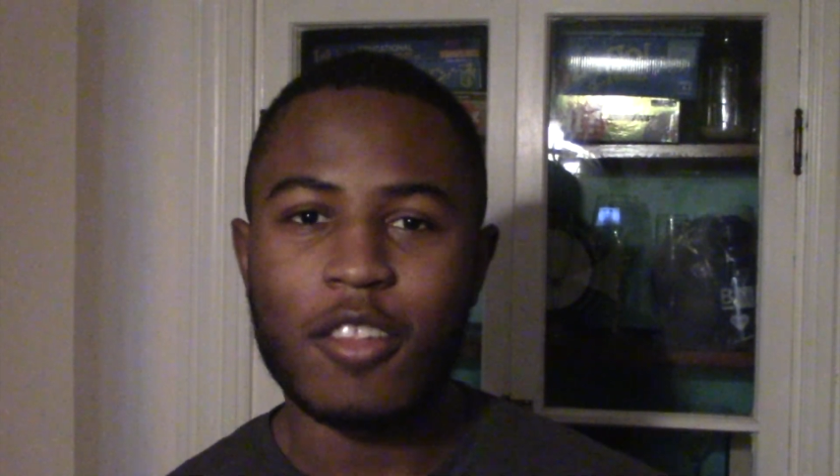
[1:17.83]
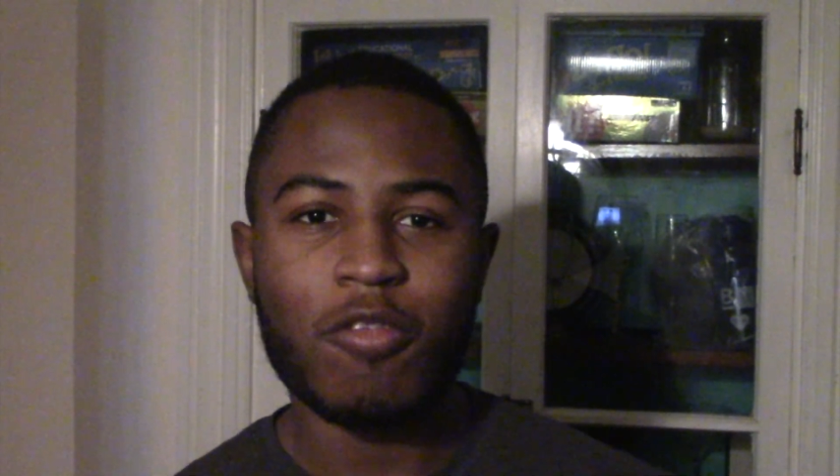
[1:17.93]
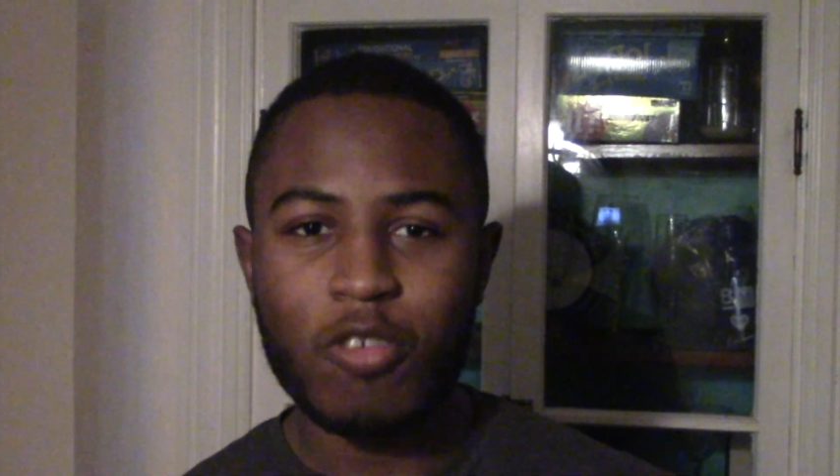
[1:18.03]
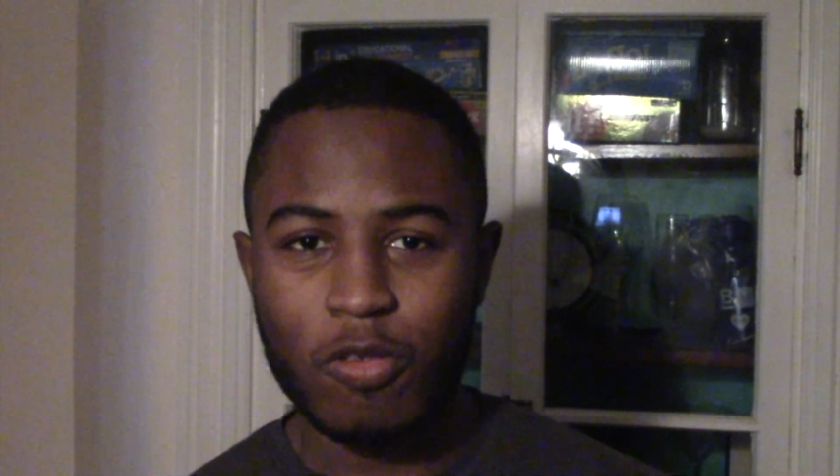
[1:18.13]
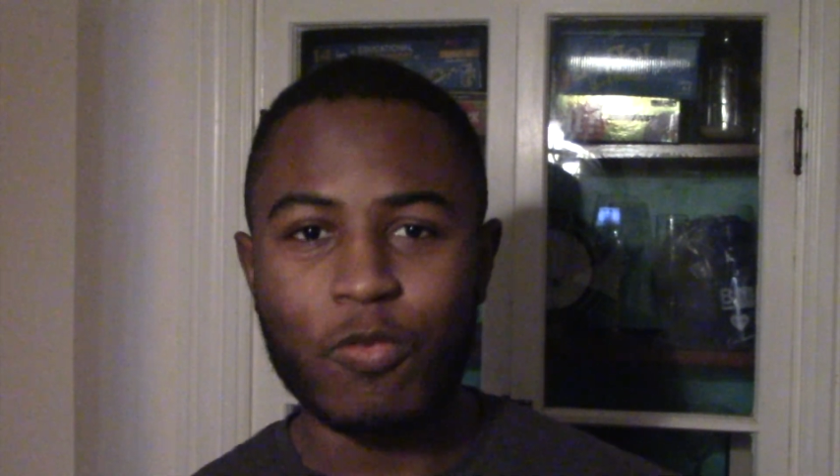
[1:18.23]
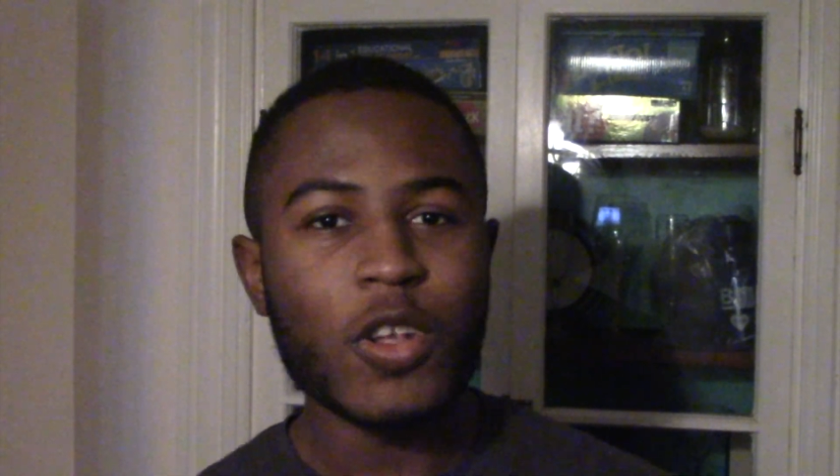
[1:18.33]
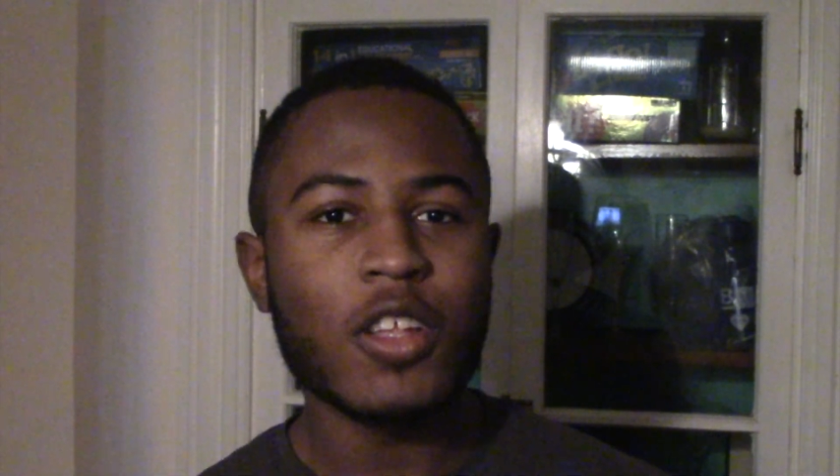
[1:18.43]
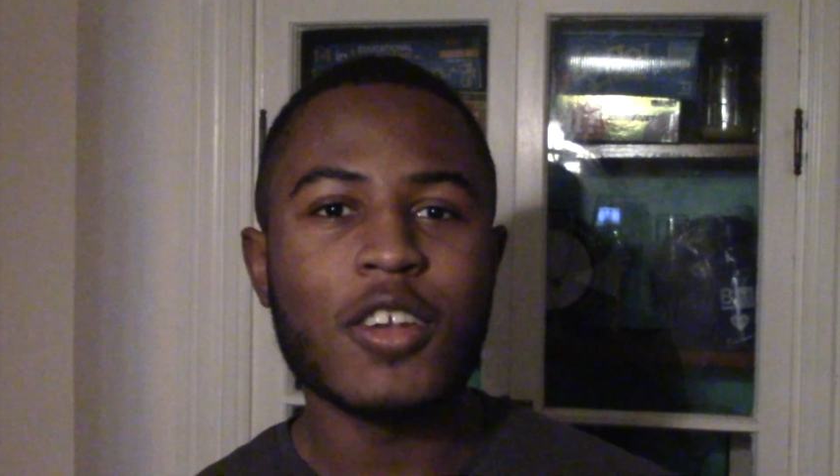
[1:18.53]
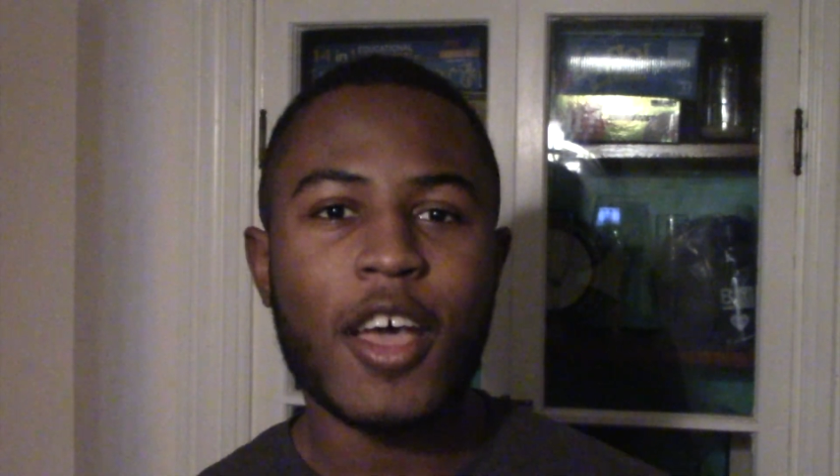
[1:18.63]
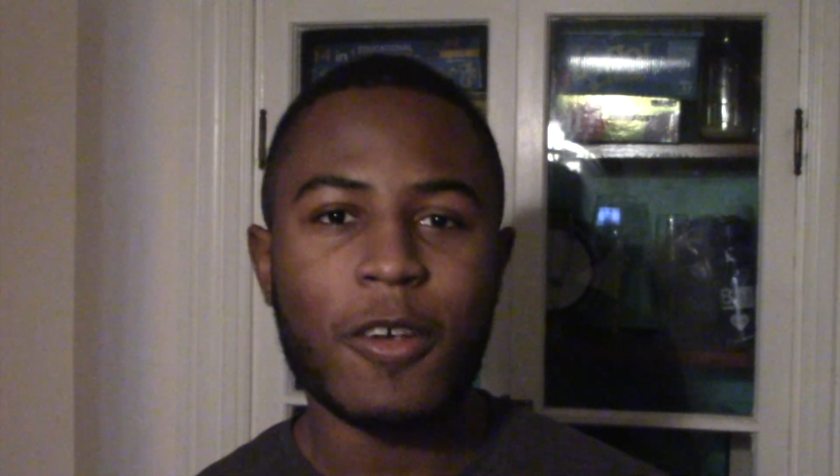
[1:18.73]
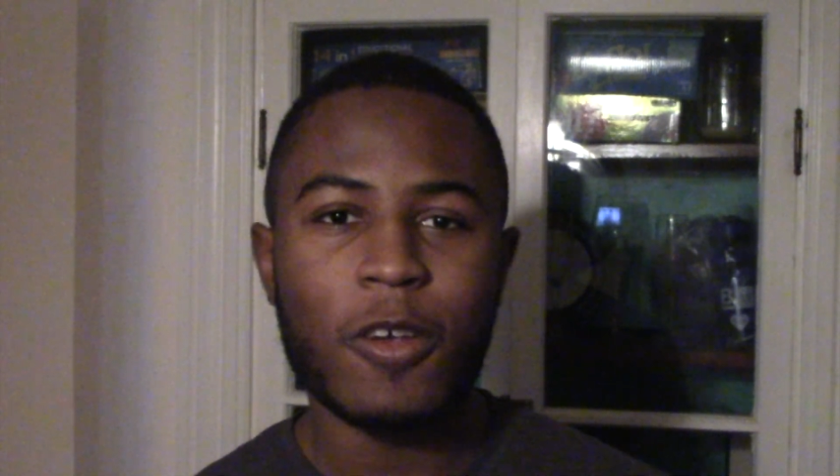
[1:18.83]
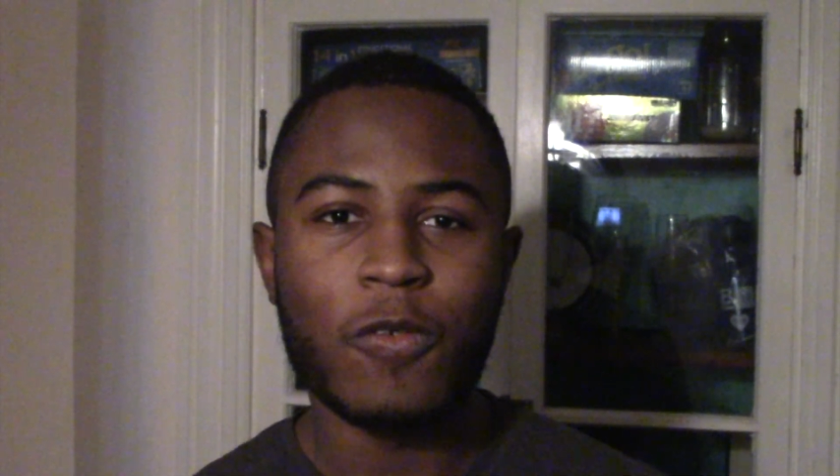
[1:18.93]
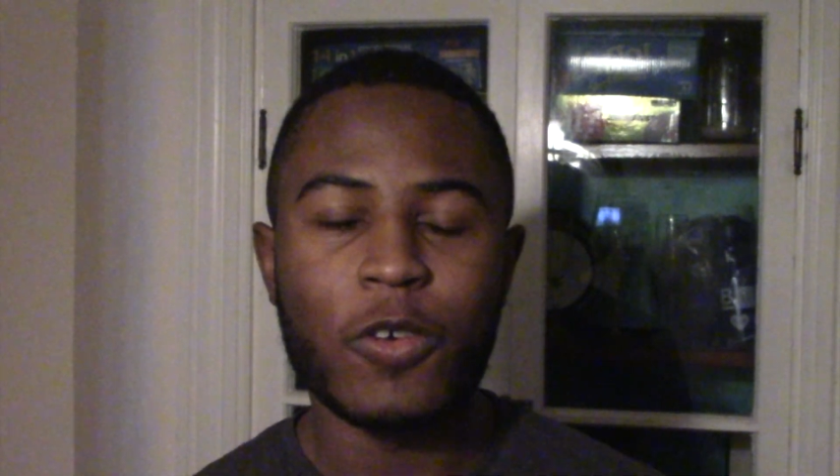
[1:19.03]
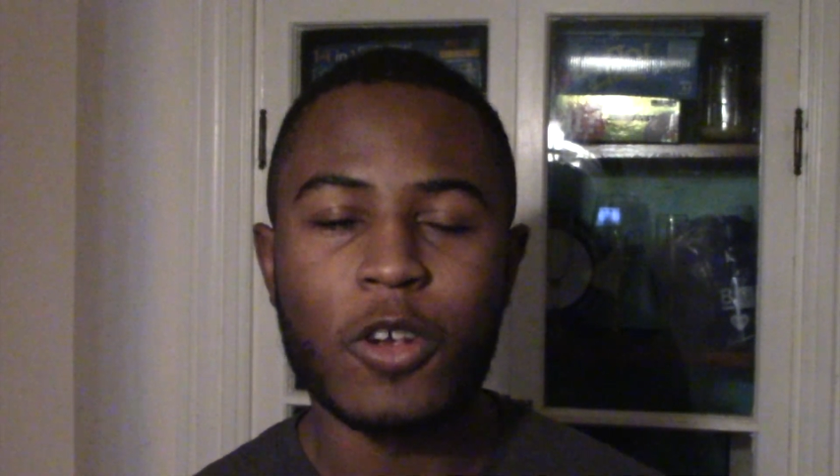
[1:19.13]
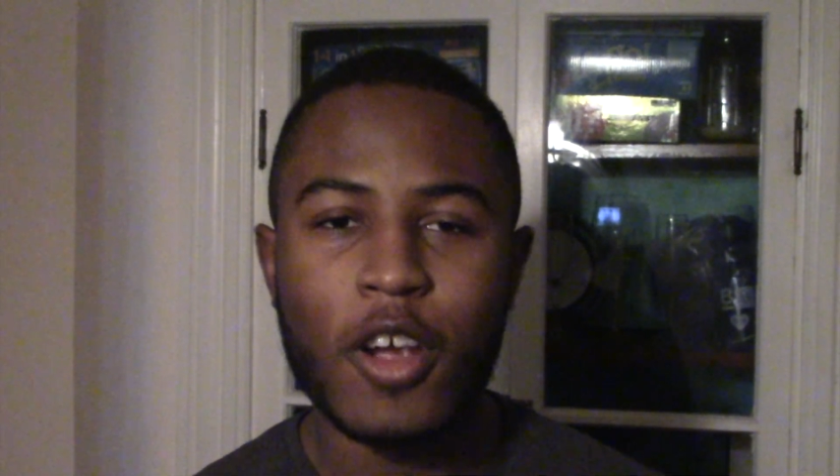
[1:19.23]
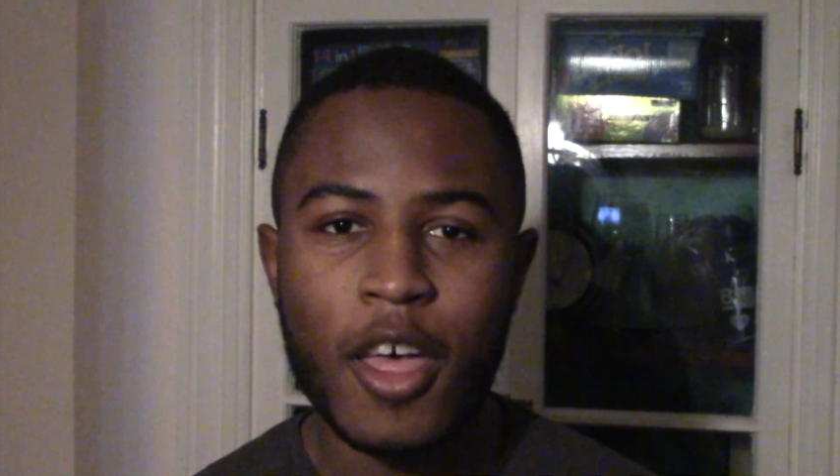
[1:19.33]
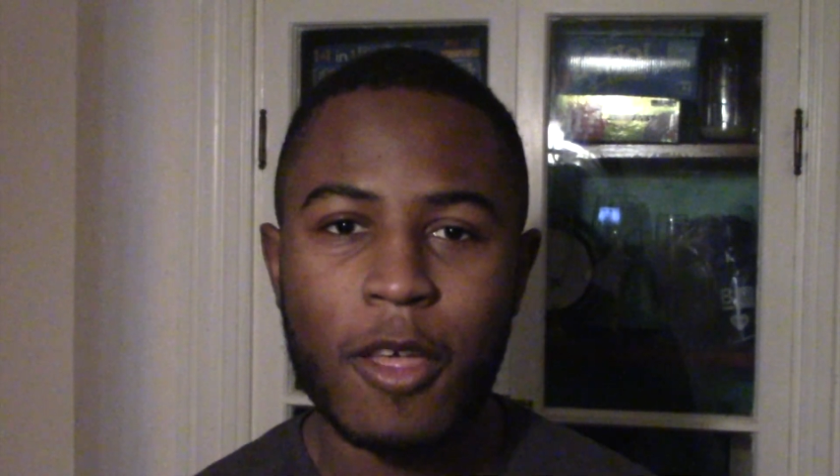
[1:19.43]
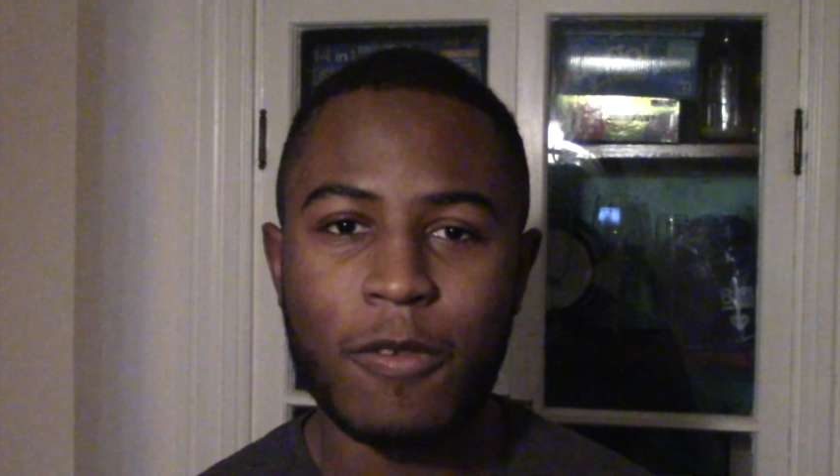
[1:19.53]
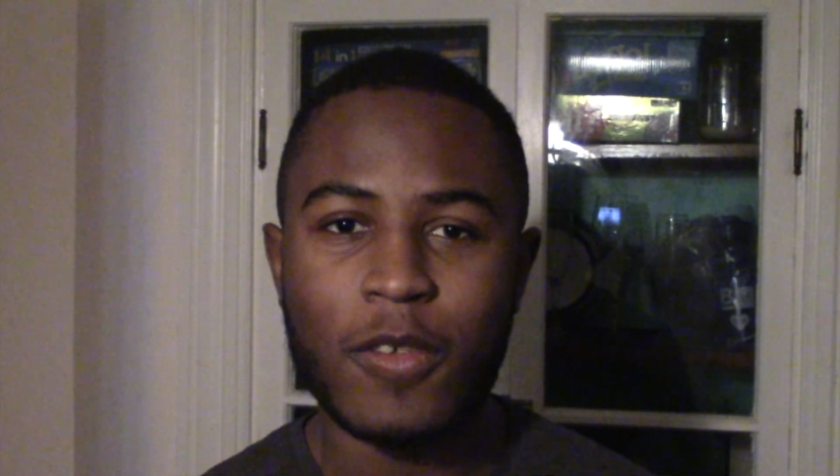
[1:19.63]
is just really not good for your health.